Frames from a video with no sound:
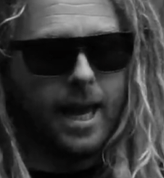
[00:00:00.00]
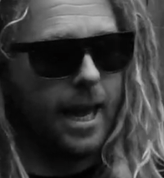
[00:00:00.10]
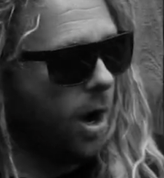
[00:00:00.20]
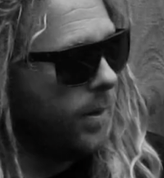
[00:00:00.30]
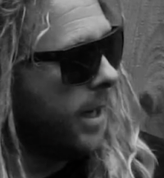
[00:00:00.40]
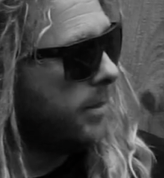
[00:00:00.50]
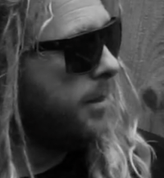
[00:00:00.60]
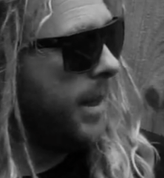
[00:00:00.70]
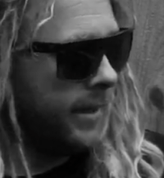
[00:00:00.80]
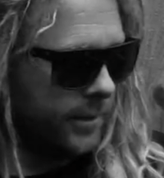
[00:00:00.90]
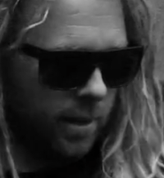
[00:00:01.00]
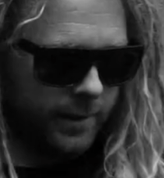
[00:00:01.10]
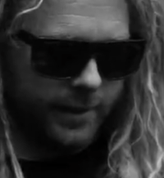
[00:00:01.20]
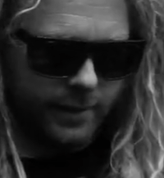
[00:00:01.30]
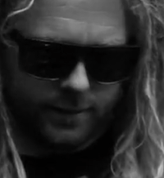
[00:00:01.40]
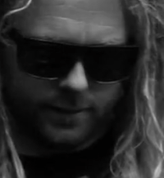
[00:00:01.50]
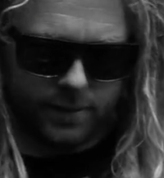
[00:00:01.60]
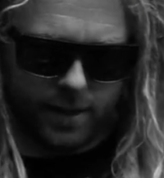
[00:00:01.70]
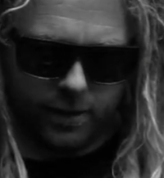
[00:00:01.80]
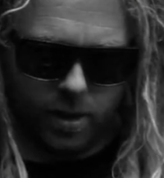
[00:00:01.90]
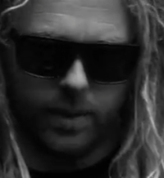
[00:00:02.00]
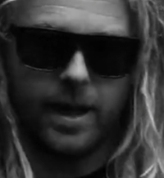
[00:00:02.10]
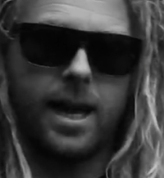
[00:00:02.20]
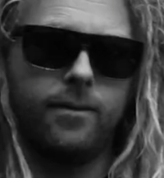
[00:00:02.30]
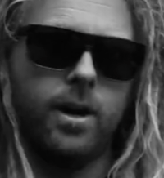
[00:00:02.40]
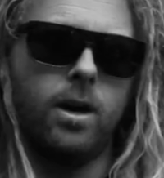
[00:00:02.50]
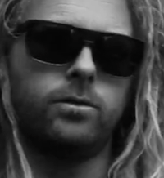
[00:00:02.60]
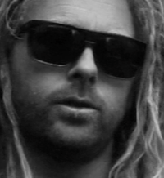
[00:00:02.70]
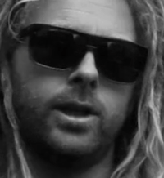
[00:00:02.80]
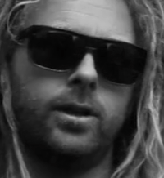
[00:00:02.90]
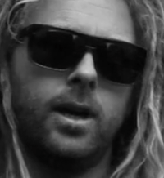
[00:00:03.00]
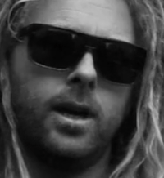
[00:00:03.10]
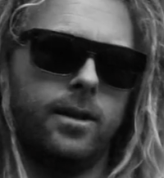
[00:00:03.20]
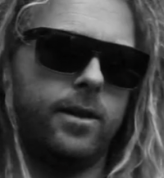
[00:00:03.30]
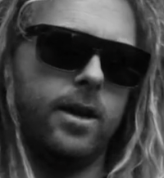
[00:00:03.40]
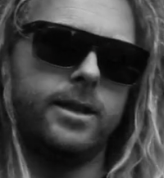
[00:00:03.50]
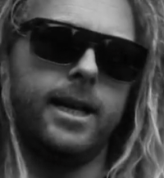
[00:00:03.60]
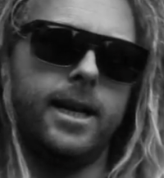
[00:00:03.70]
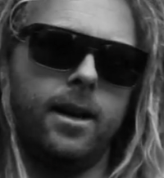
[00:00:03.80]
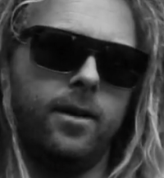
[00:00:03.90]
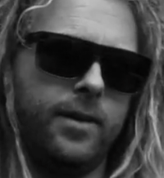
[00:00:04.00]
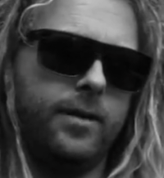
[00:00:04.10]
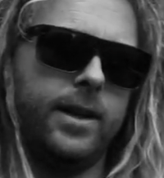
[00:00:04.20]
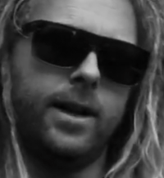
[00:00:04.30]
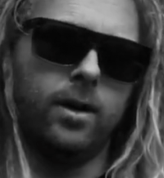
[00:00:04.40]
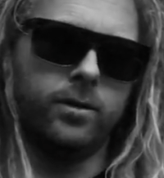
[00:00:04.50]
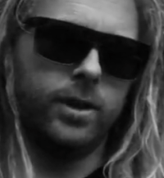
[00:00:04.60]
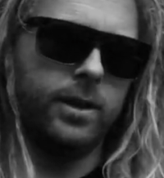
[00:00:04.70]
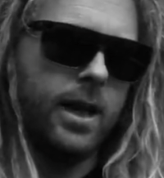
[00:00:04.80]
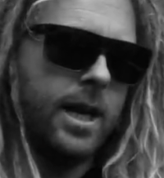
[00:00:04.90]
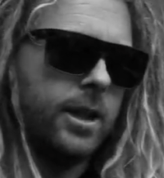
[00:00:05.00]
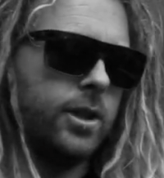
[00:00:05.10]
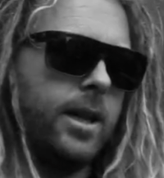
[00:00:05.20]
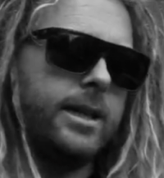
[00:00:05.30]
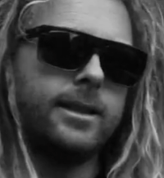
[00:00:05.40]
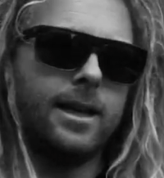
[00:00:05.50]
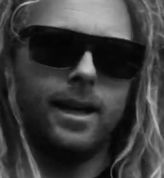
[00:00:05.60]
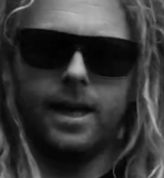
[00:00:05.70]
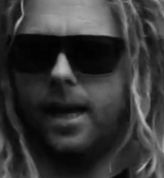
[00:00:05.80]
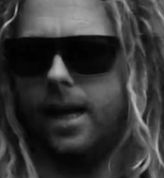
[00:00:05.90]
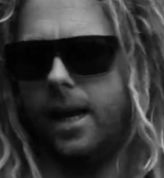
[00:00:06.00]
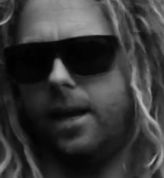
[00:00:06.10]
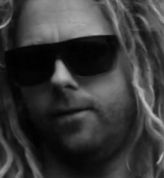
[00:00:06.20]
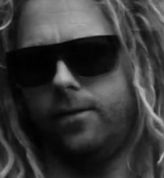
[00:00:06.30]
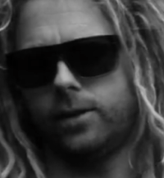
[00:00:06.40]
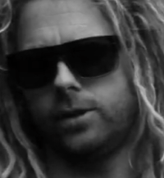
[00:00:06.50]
It only comes in bigger sizes, so they do an 1100, a 13 and a 1500. So this is clearly for